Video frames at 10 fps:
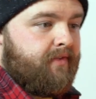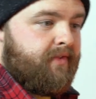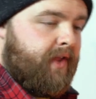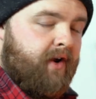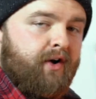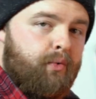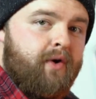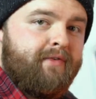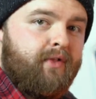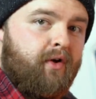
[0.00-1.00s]
they are
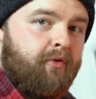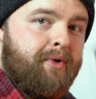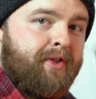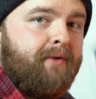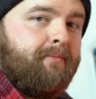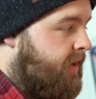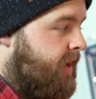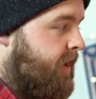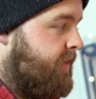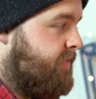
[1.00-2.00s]
worth a lot of money,
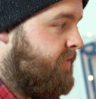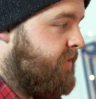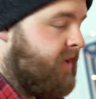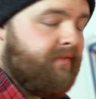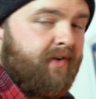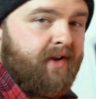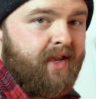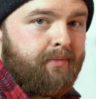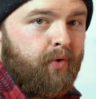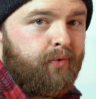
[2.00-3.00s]
and if I
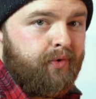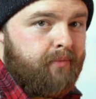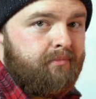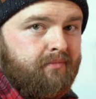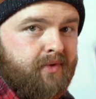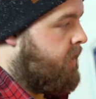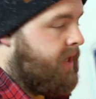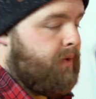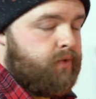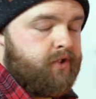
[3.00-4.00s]
kept hold of them,
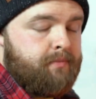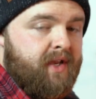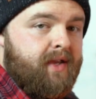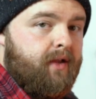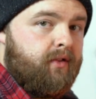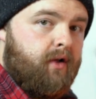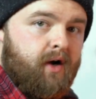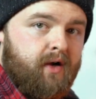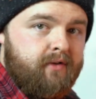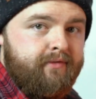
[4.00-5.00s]
it would just make it a lot
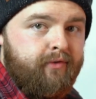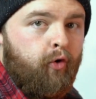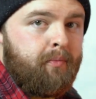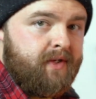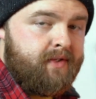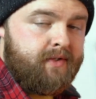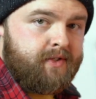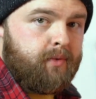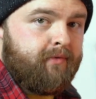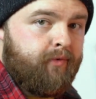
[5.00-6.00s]
harder for me
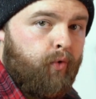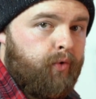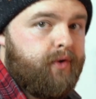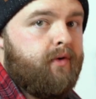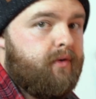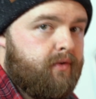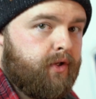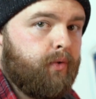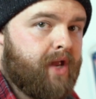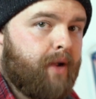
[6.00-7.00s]
to afford
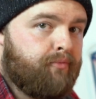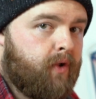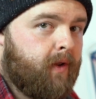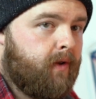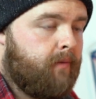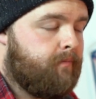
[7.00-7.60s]
new camera gear.